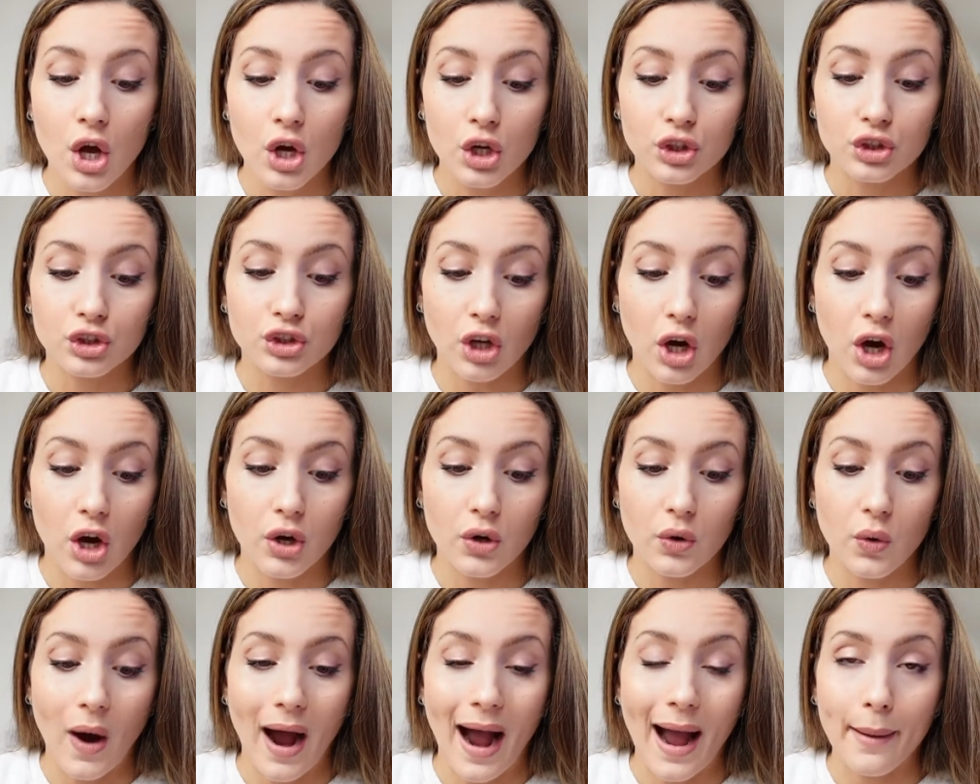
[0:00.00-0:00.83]

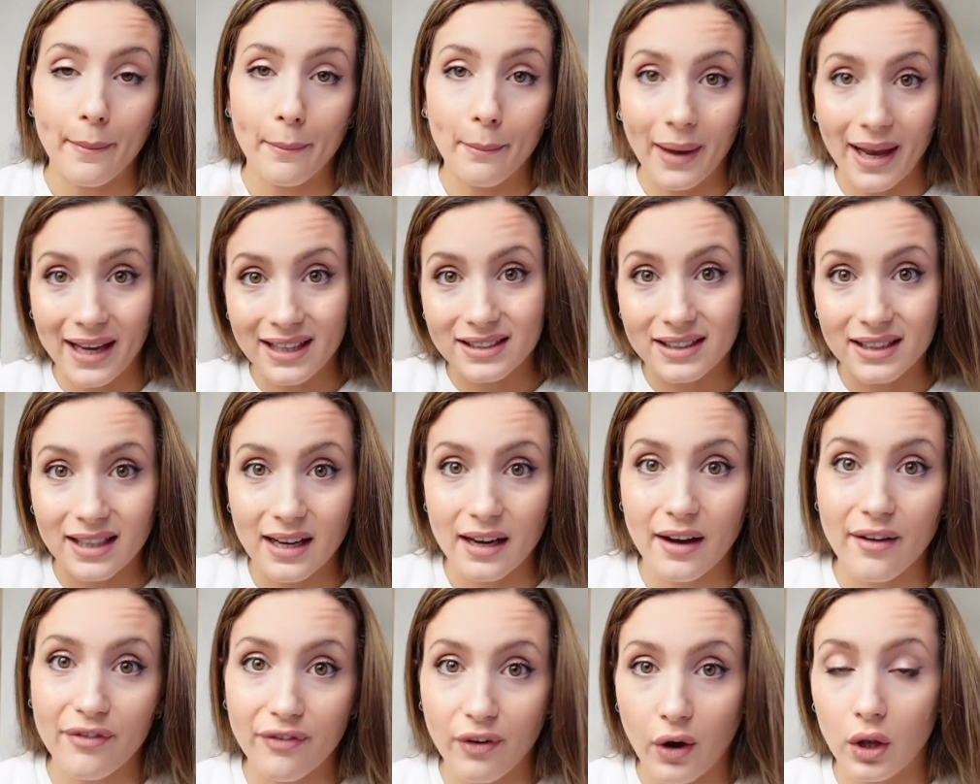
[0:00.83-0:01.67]
So I
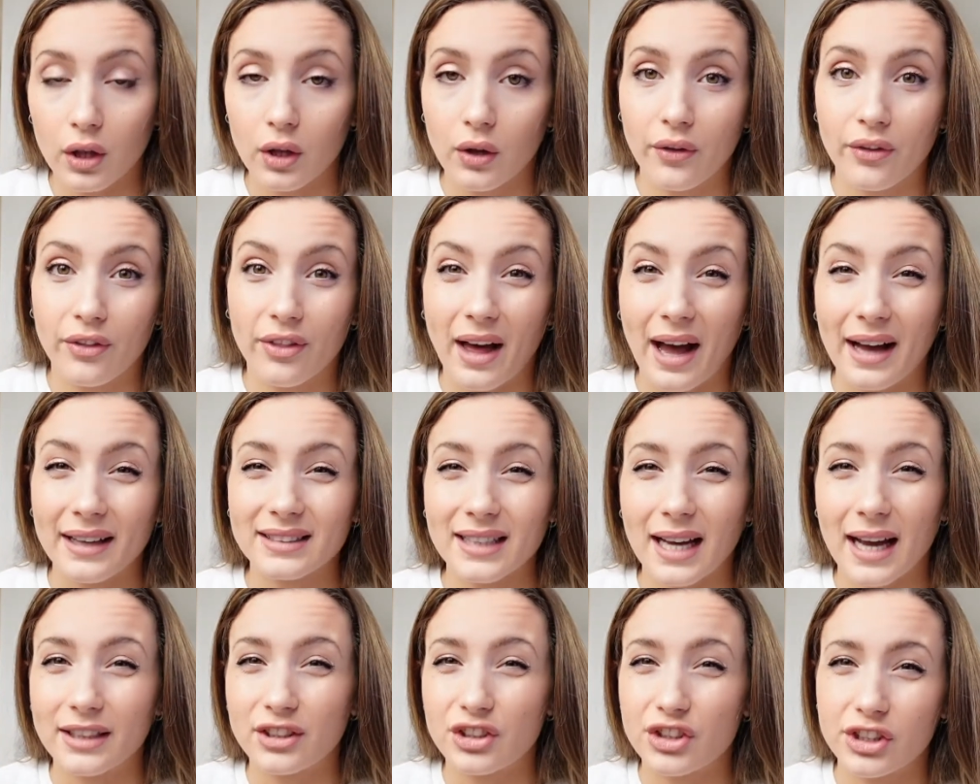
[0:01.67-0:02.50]
basically followed that.
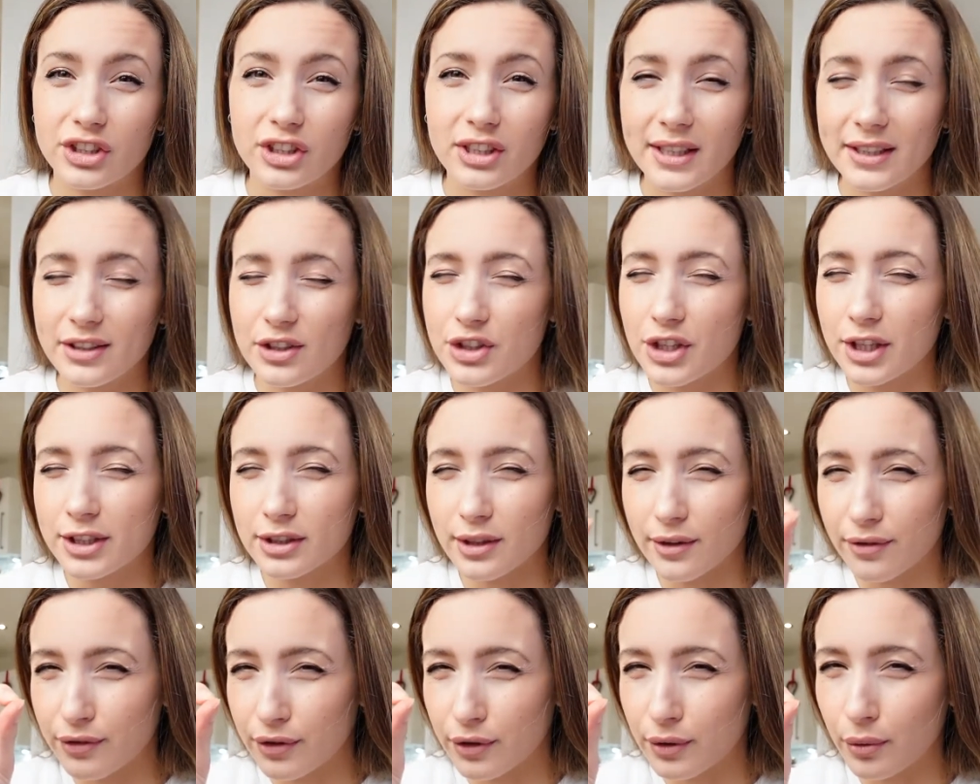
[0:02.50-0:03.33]
I did change
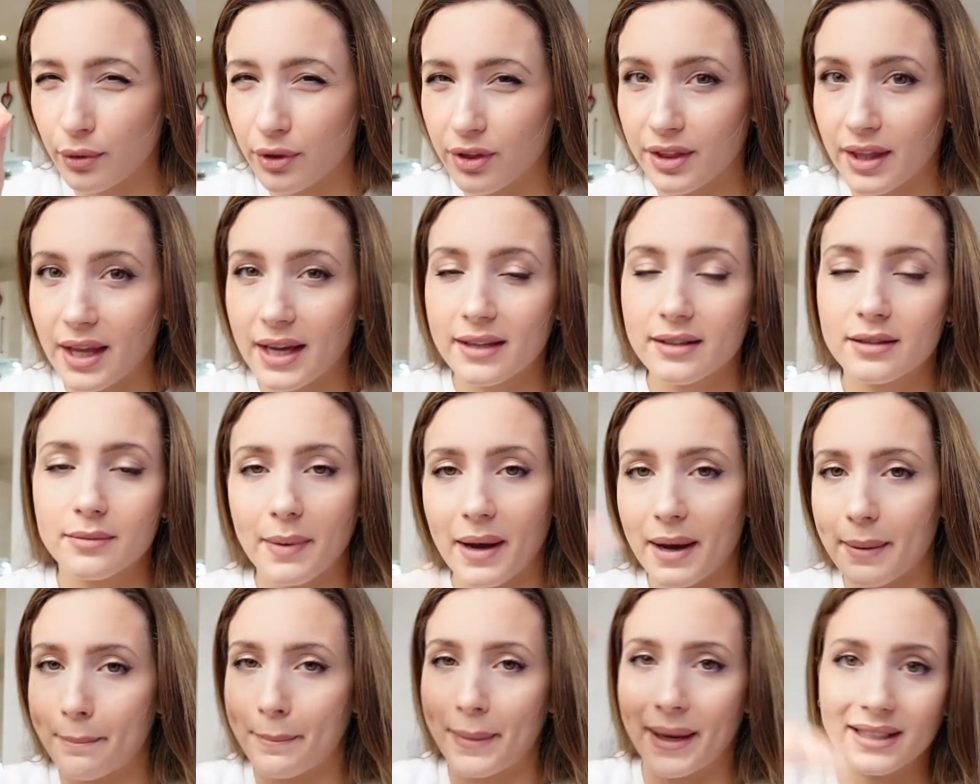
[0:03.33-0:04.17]
a few things,
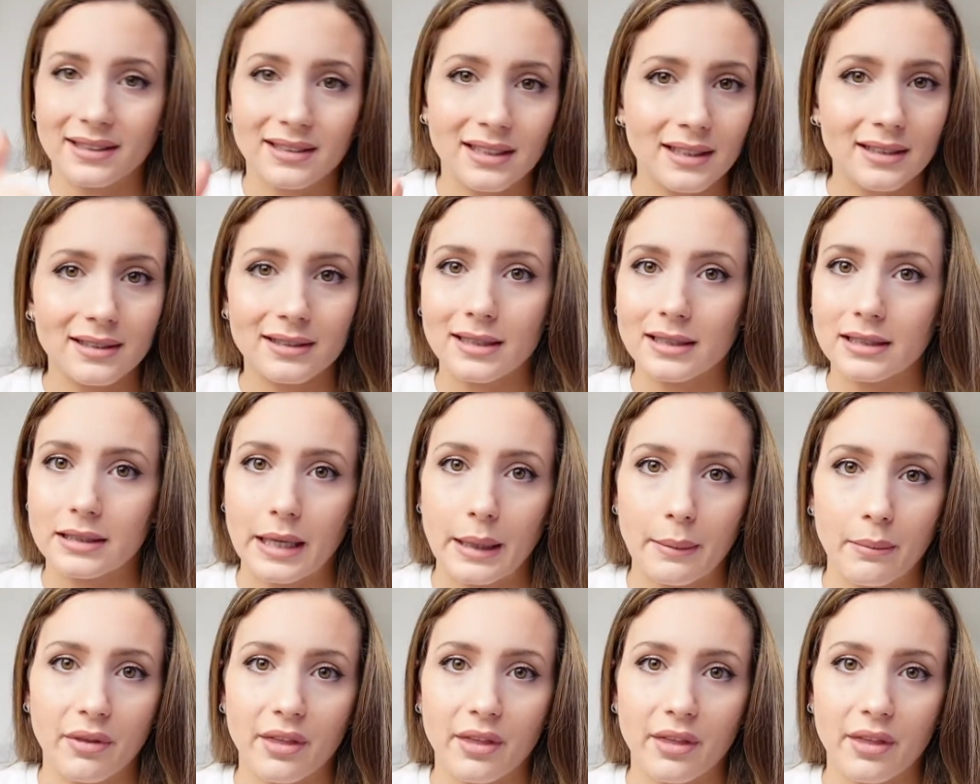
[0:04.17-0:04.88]
but basically it's the same